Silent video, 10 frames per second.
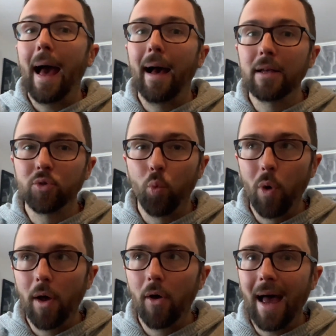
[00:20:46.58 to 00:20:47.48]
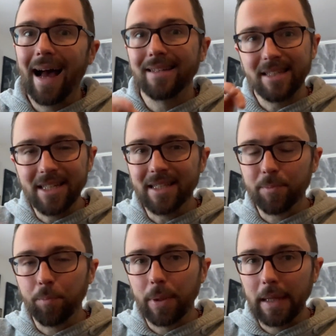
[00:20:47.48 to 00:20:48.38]
as well as its
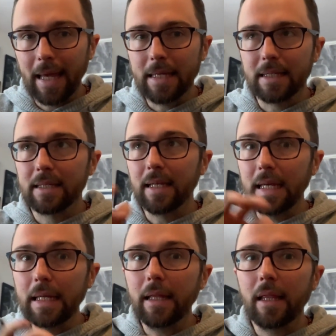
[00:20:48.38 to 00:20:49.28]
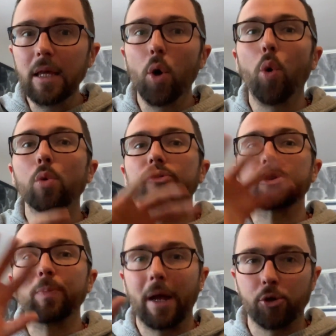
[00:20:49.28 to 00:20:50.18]
place in the whole
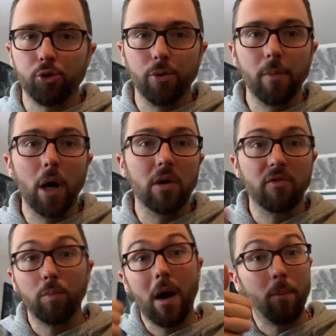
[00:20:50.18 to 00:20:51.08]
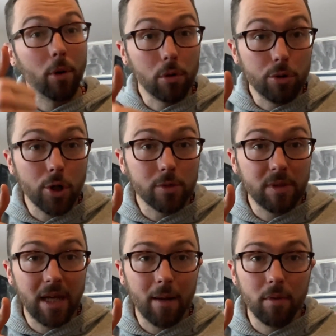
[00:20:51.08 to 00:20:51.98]
spectrum of proper glucose
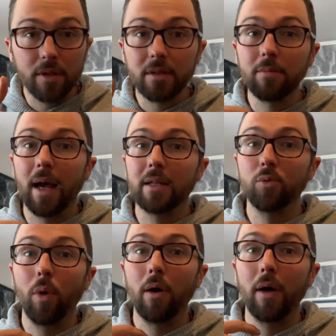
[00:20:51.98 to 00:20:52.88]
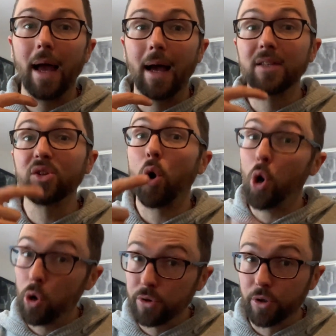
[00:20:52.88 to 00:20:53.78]
metabolism, as well as
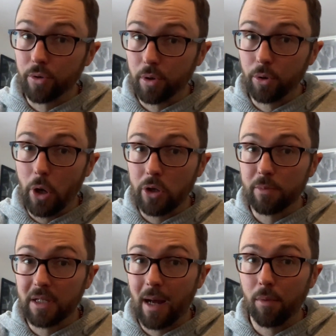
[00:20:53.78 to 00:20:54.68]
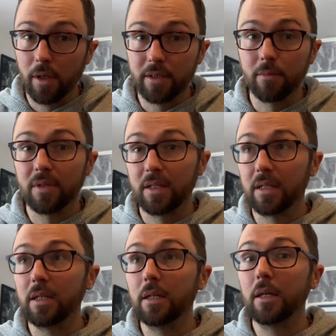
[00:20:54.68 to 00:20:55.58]
altered glucose metabolism, to
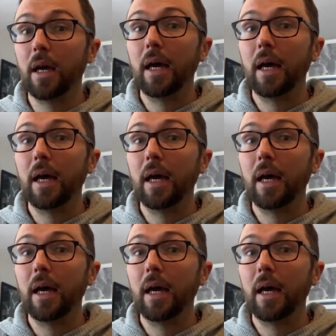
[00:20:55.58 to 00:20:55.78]
see